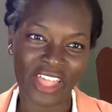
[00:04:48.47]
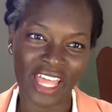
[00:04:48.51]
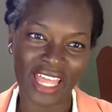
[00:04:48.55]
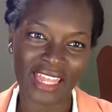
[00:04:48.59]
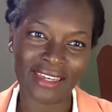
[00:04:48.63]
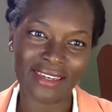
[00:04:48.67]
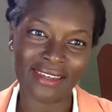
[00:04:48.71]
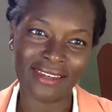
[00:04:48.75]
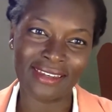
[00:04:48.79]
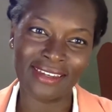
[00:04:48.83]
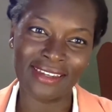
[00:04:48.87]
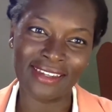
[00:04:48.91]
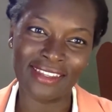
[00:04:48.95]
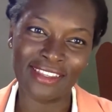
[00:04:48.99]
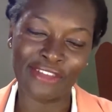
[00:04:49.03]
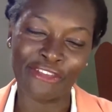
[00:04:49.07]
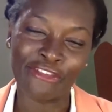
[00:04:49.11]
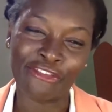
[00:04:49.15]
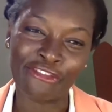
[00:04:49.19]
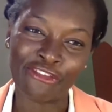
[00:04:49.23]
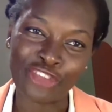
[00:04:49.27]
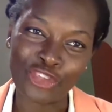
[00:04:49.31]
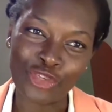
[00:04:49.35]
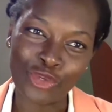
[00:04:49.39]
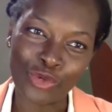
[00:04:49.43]
than the
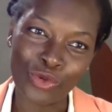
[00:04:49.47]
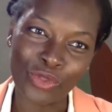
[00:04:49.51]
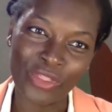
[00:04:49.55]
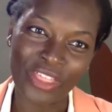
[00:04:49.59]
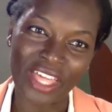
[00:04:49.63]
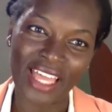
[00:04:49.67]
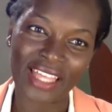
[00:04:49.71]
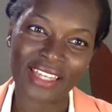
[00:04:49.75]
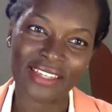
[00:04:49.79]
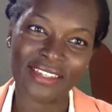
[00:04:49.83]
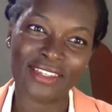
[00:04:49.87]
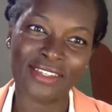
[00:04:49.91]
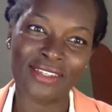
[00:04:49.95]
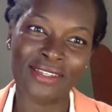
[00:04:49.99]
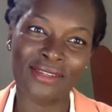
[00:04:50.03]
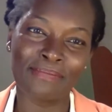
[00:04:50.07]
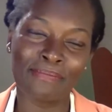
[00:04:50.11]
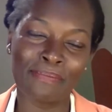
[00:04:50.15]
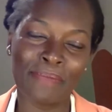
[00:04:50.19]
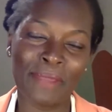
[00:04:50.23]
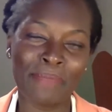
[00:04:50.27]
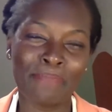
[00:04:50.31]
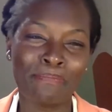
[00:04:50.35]
few that